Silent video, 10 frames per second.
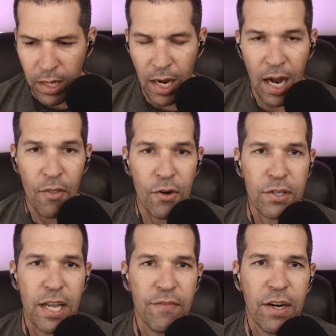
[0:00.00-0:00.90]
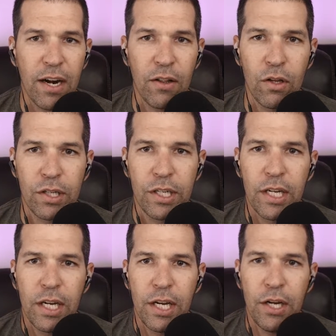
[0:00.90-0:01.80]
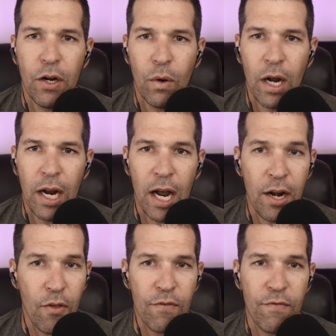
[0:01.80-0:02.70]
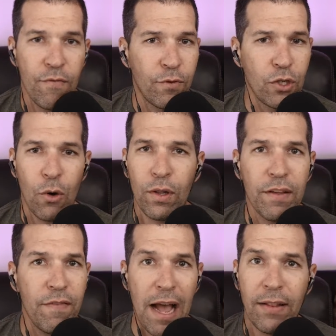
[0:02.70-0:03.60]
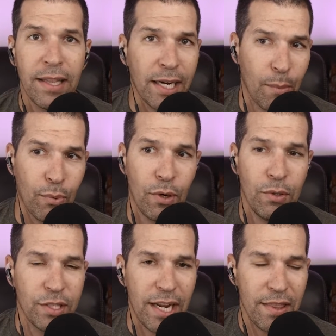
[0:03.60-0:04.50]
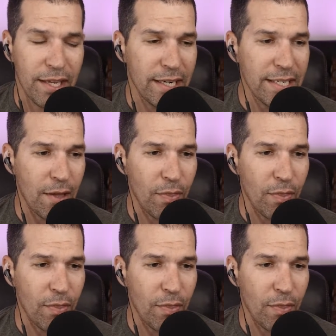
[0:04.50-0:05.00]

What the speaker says: Others have kind of looked, another totally valid like approach that I think is out